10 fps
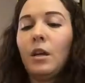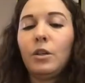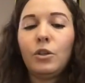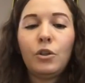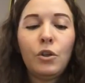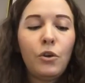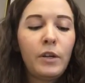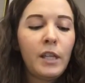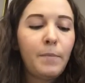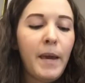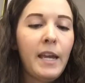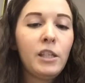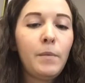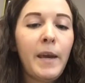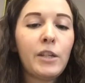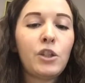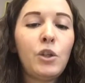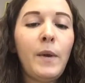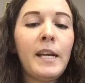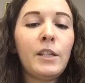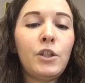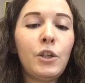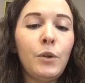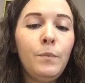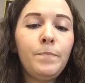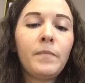Turning the page to page 282,